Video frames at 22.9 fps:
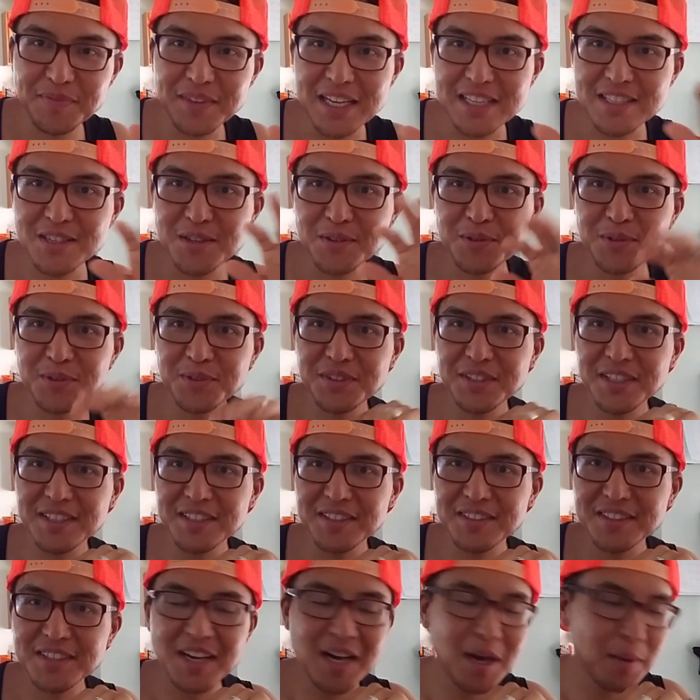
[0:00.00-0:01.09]
that's a whole
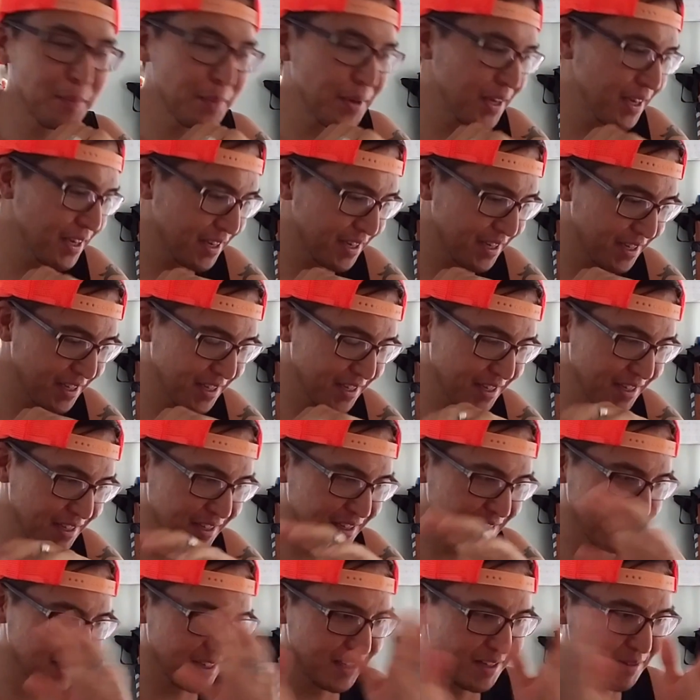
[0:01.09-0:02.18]
nother topic.
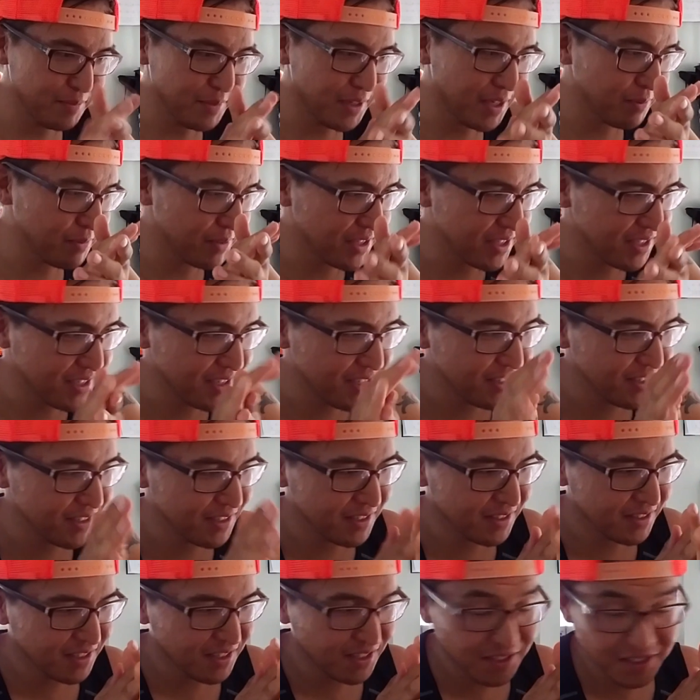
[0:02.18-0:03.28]
I'm just
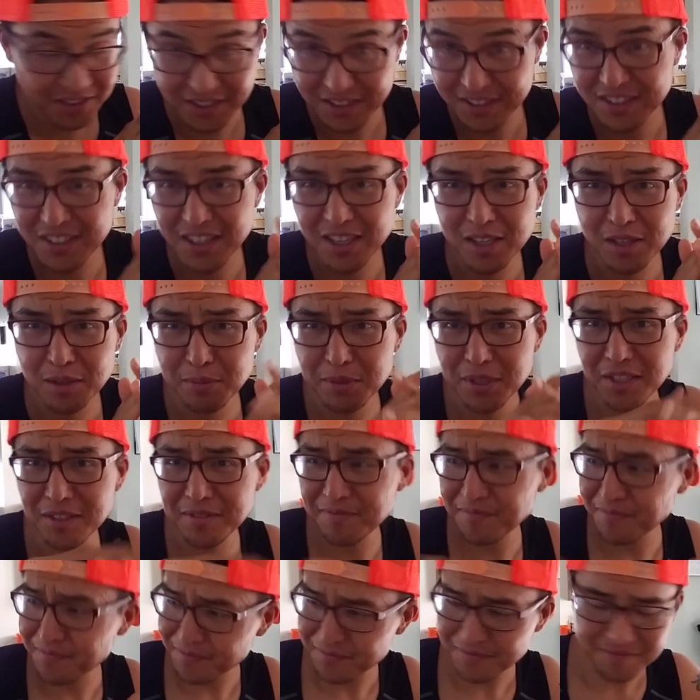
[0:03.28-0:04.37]
here to talk
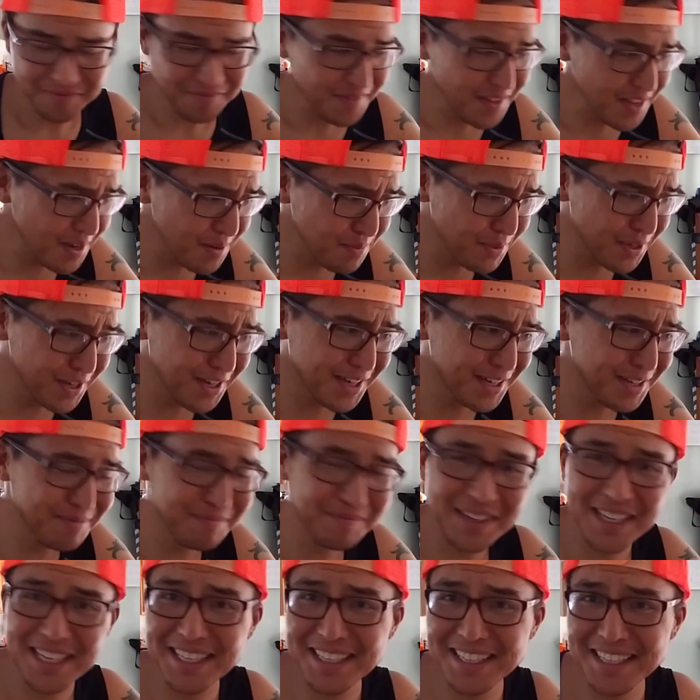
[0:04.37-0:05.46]
about Beyond
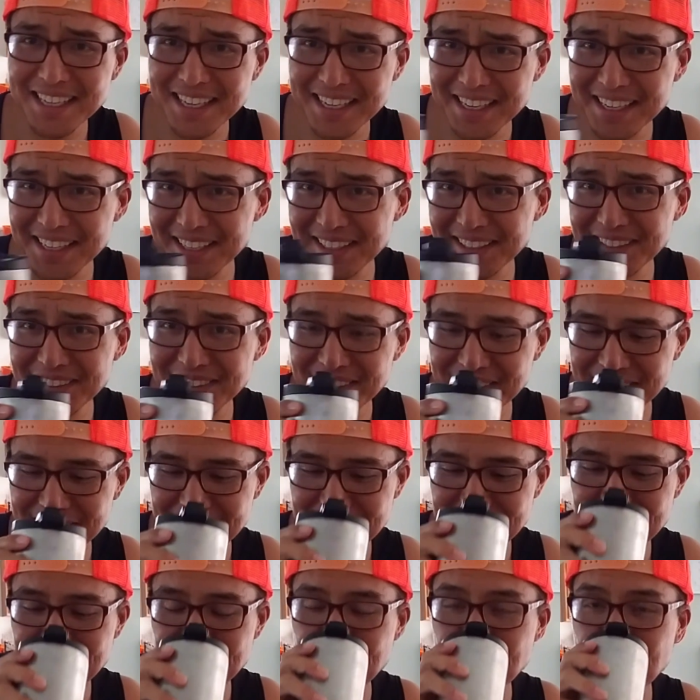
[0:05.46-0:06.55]
Meat and
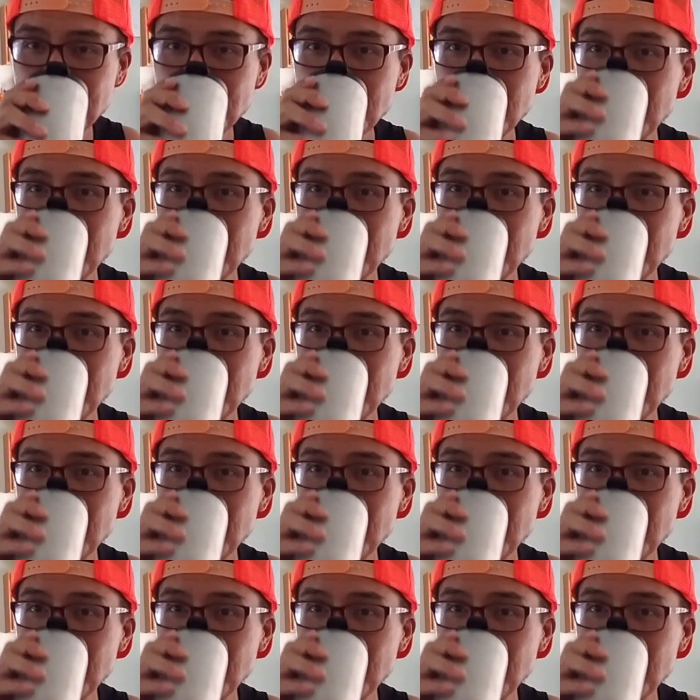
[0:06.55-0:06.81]
Gardein.